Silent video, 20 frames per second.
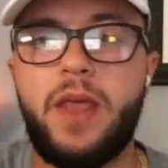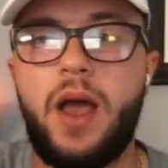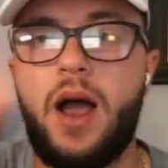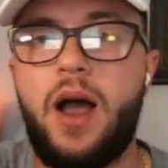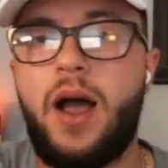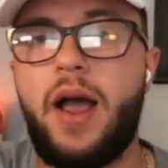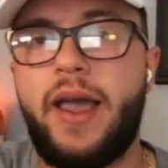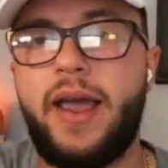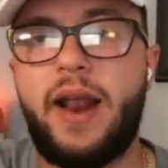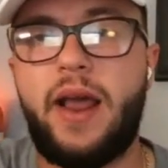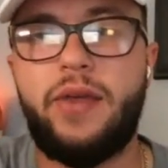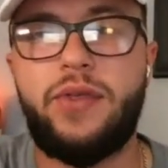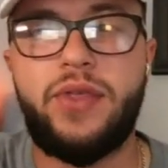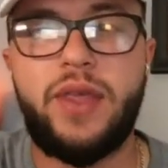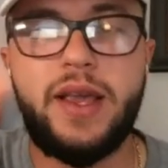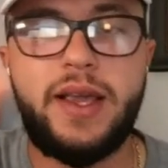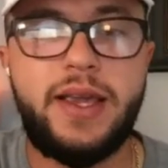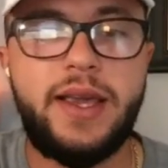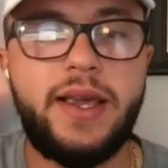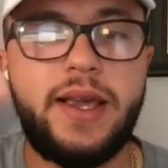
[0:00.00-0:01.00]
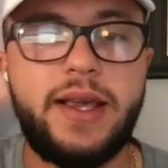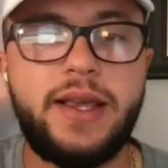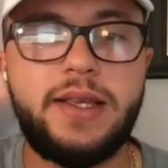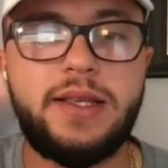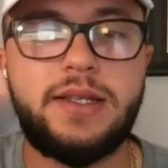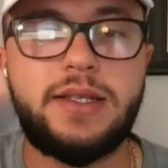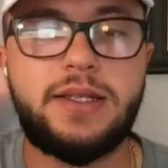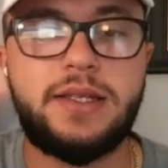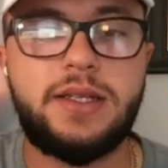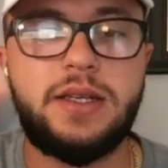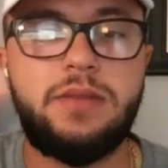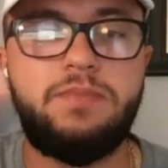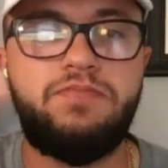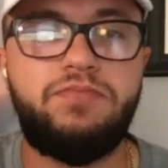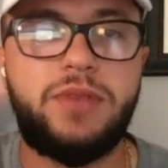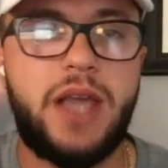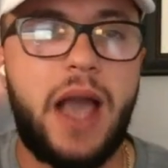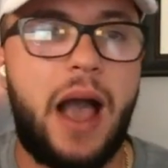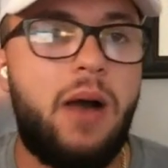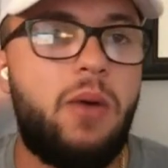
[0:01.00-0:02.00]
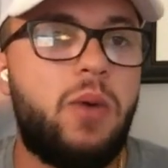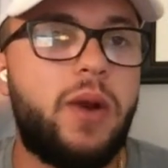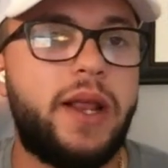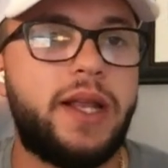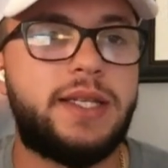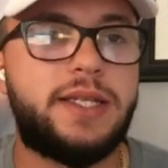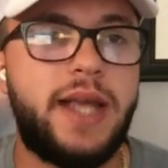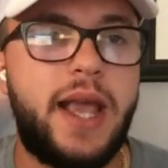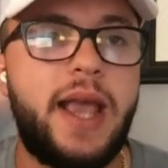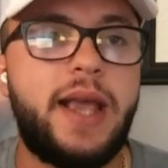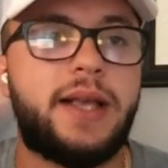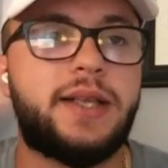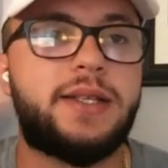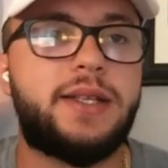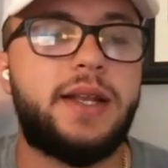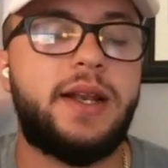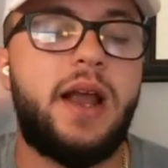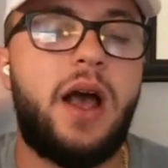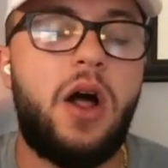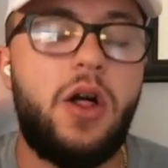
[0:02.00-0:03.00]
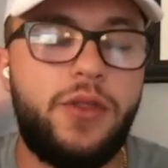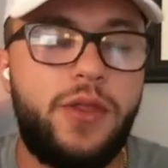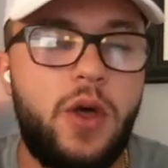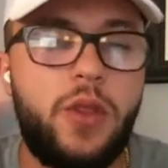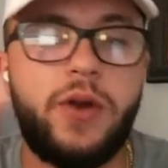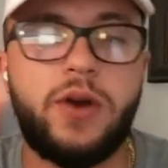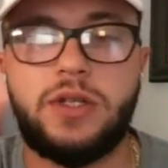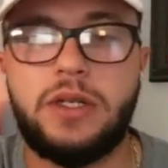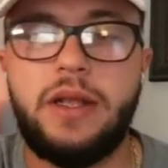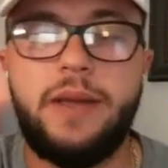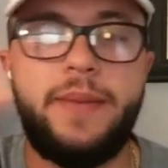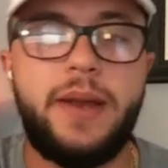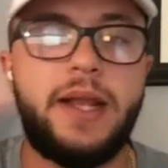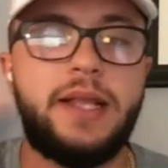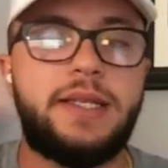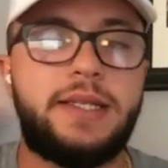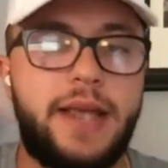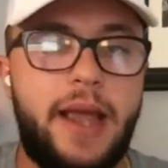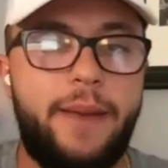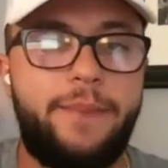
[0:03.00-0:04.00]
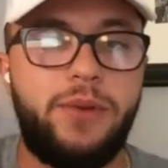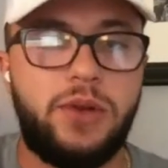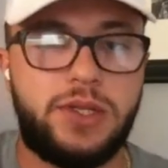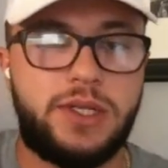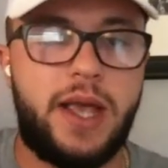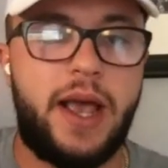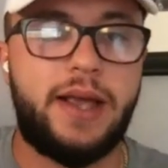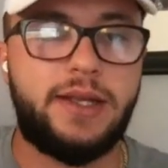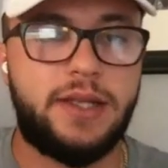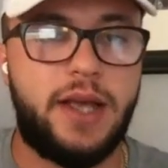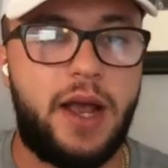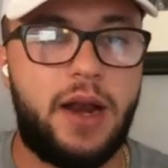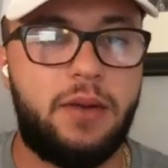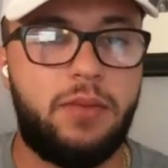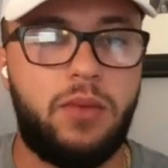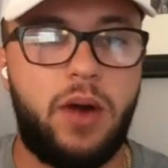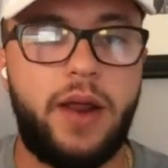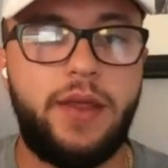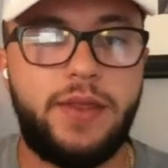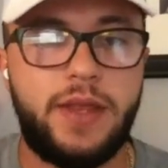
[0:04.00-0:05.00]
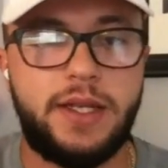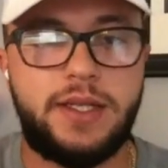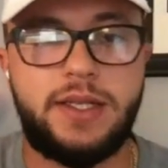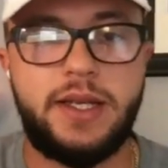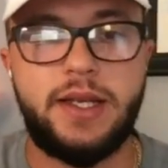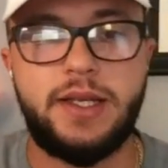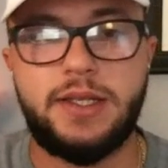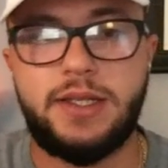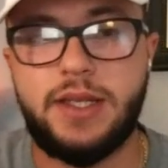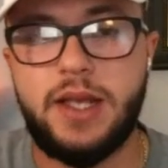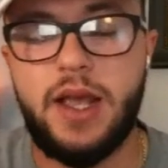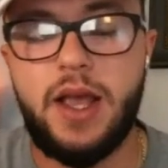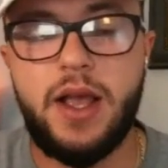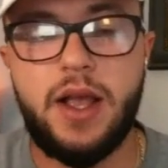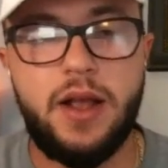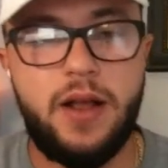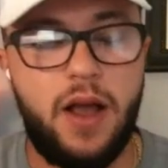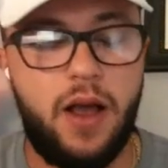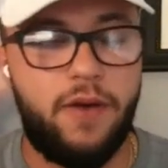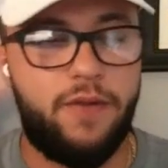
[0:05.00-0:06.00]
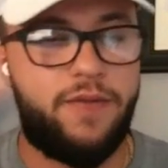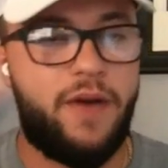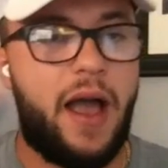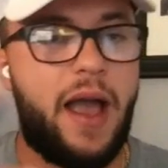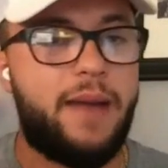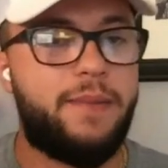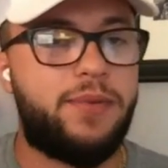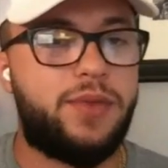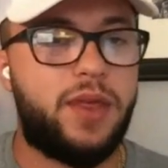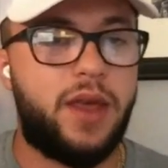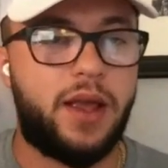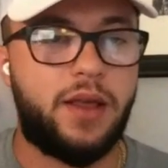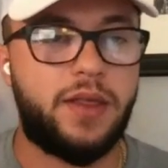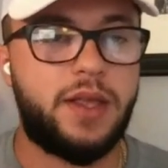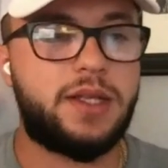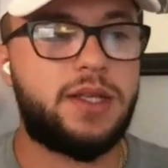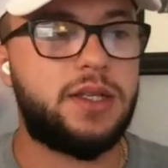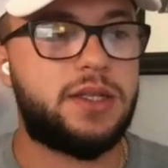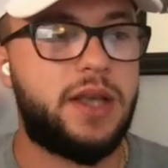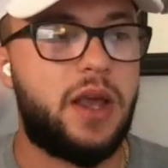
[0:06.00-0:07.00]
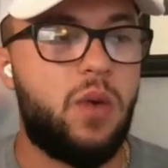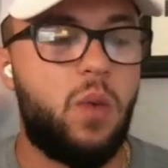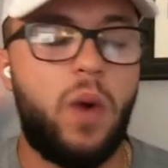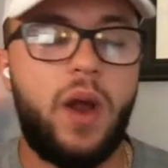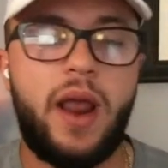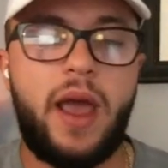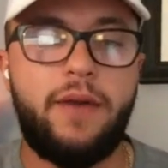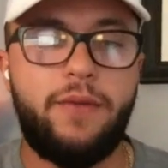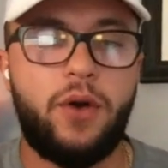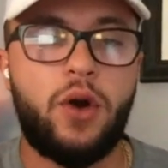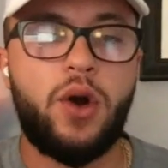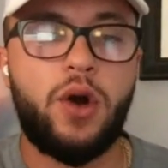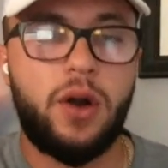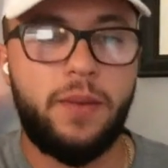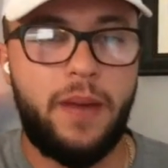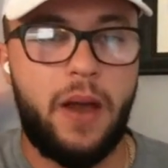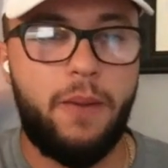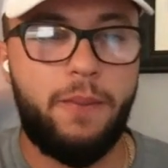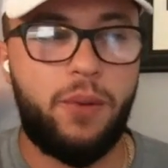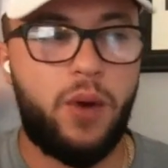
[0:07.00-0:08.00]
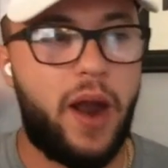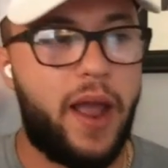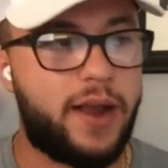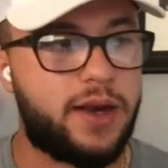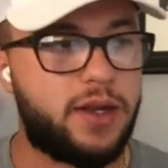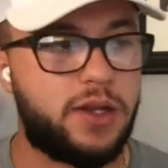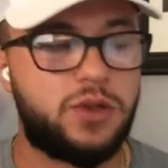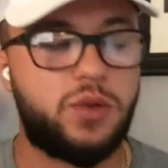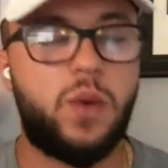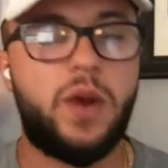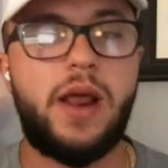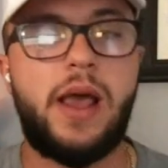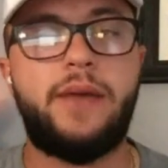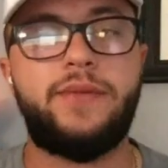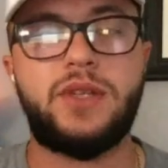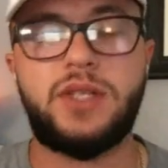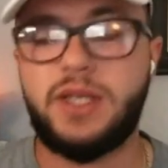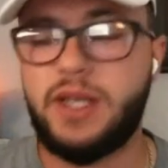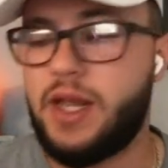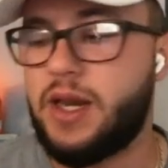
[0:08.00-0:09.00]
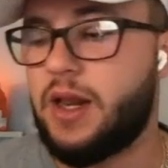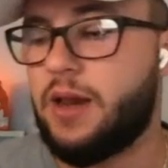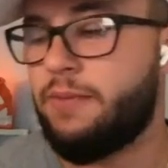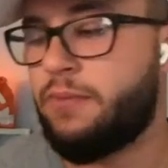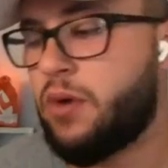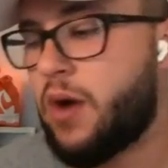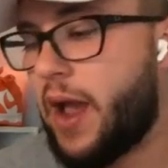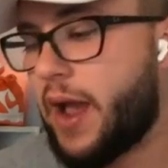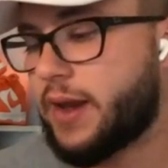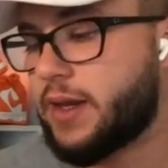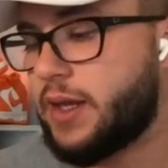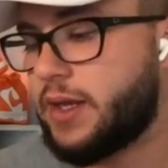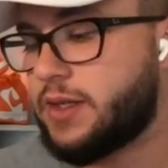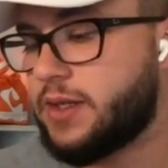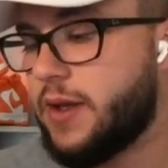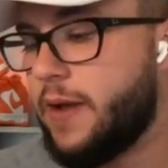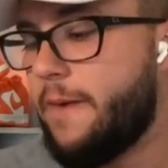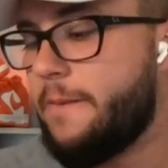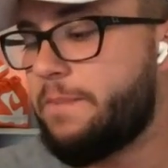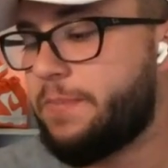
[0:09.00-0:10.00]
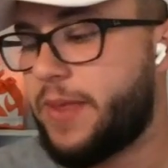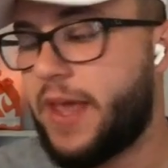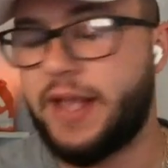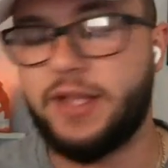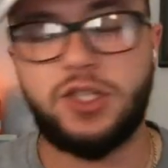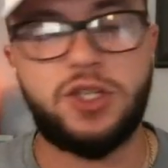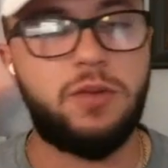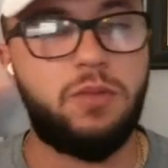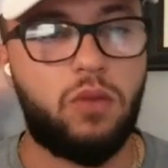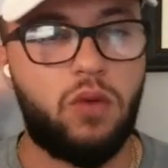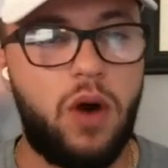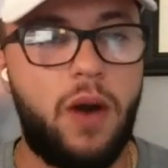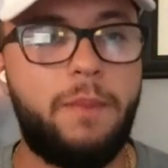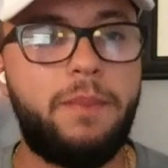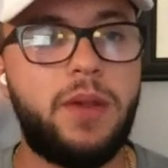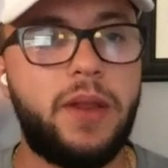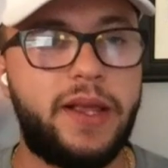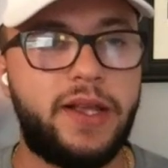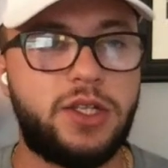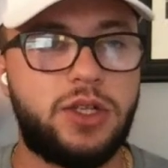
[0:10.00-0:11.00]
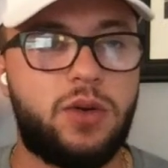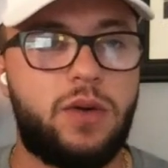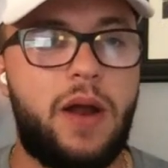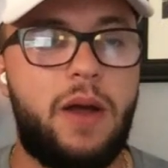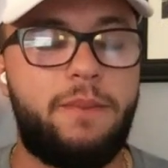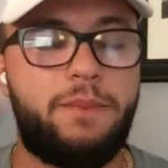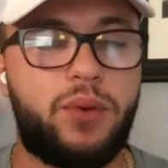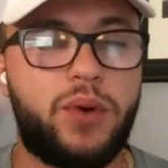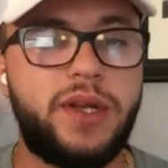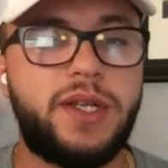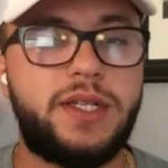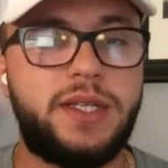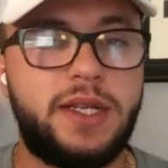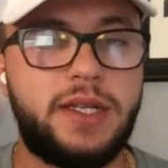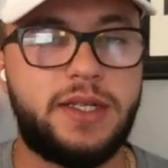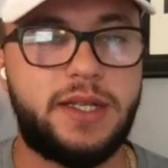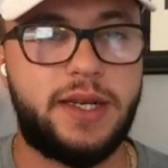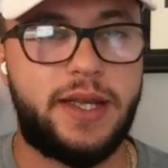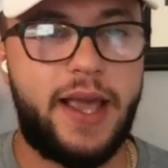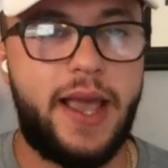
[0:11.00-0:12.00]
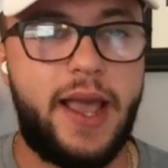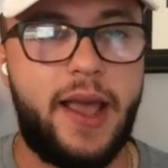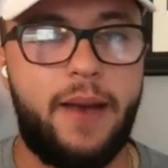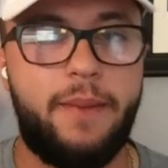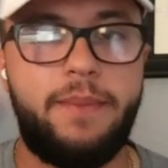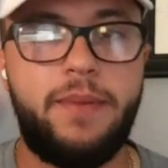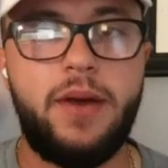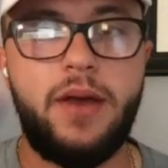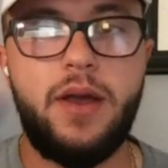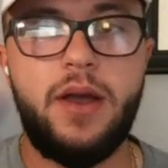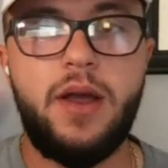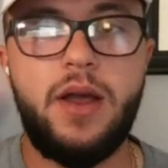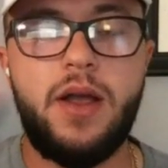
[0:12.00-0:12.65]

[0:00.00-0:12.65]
Uh, and I think he has got what it takes. And although there's limited sample size on him, right? This is a vibe thing. This is a what I've heard about practice, what I've seen in practice, and some rumblings around preseason camp.